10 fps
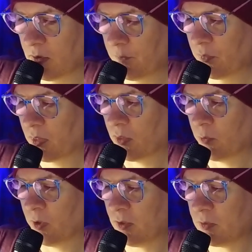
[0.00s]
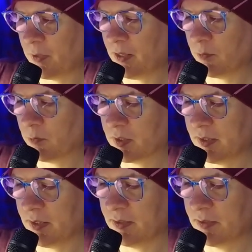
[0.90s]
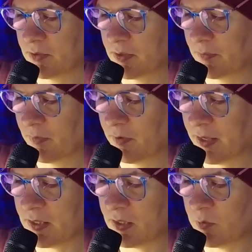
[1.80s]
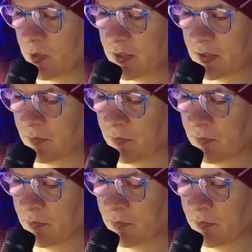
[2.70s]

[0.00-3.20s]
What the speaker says: "The world being what it is, that is wisdom,